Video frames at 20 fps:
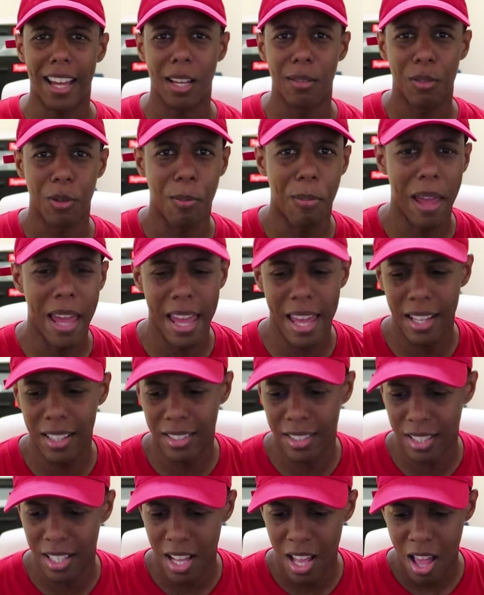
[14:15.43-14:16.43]
It comes with
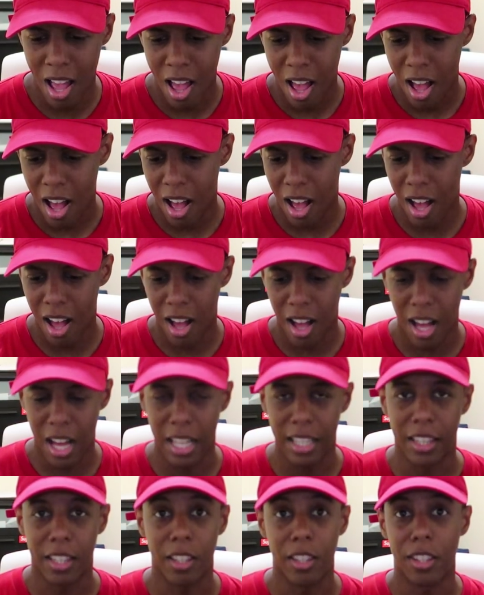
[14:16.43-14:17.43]
pants.
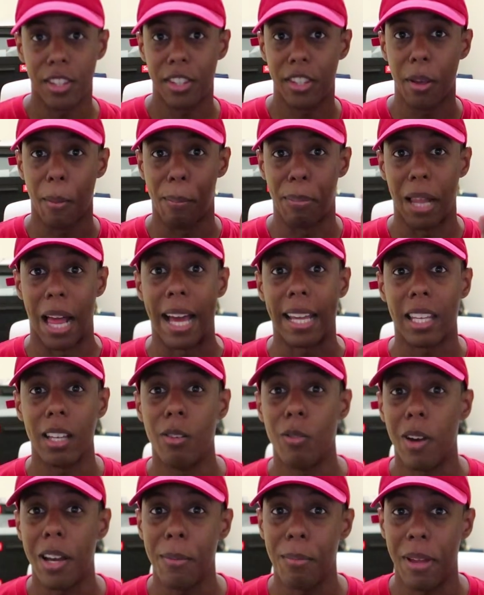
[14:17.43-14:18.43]
Uh, the black
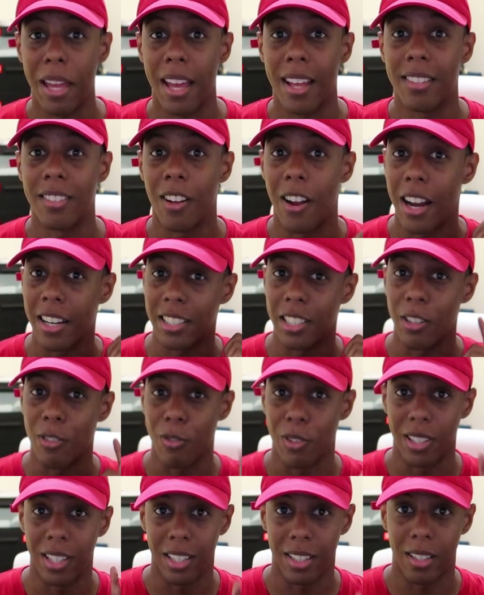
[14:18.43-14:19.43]
and white pants are actually
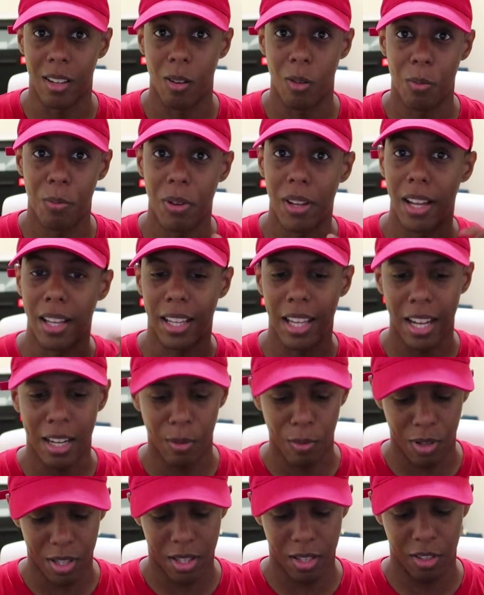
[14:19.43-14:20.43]
really dope. I kind
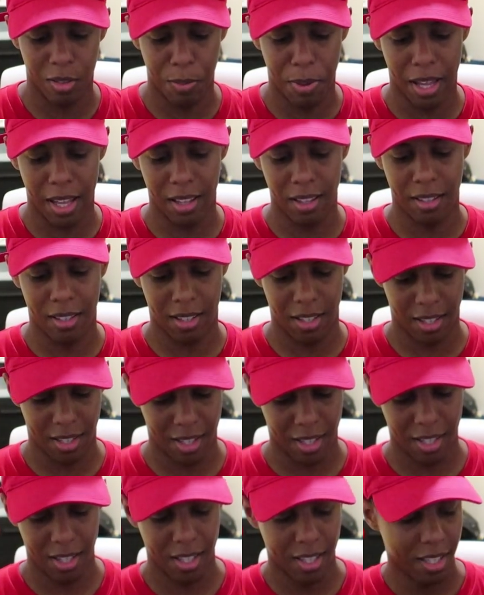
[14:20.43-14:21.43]
of want those pants.
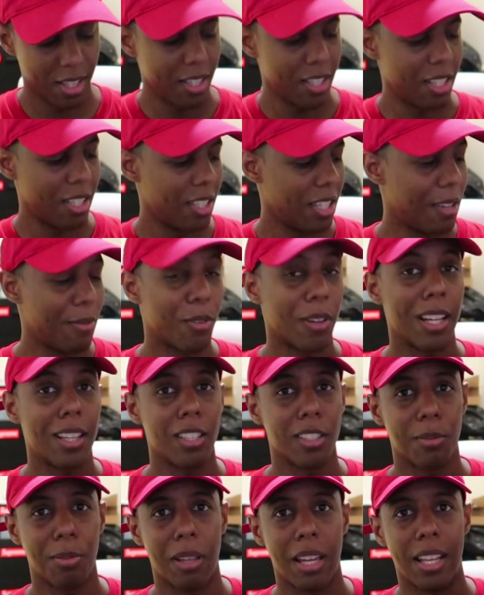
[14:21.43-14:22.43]
If you got
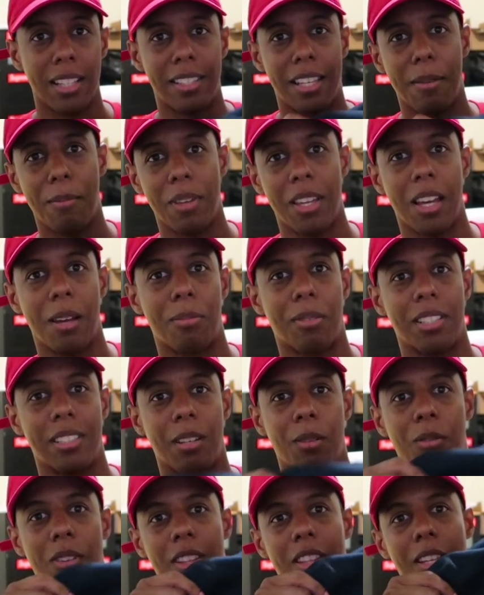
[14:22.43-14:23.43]
those pants, hit me up
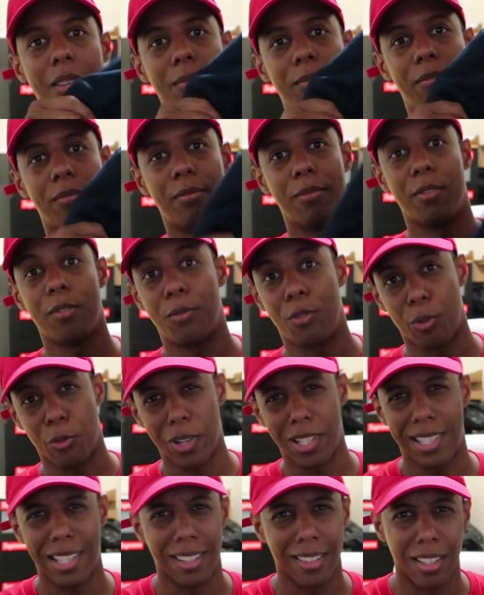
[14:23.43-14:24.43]
because I want them for
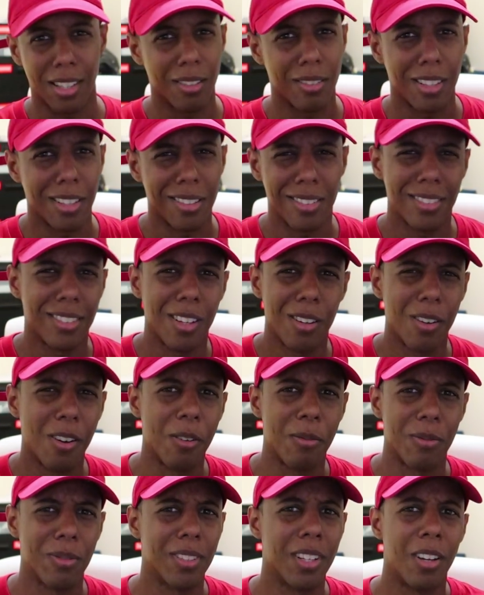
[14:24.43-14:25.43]
retail though. No,
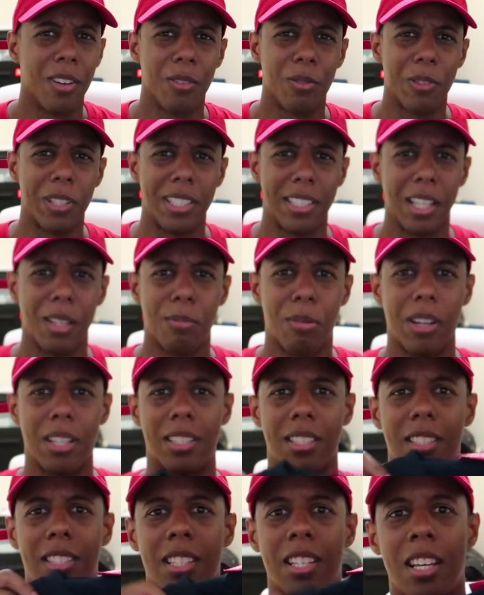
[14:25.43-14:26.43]
no, no resale
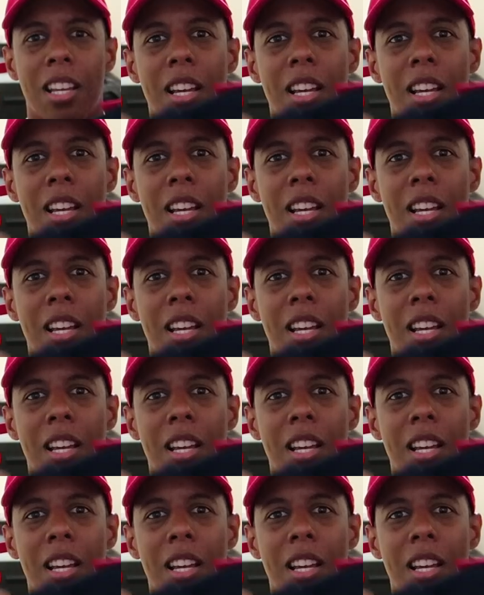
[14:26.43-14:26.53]
prices.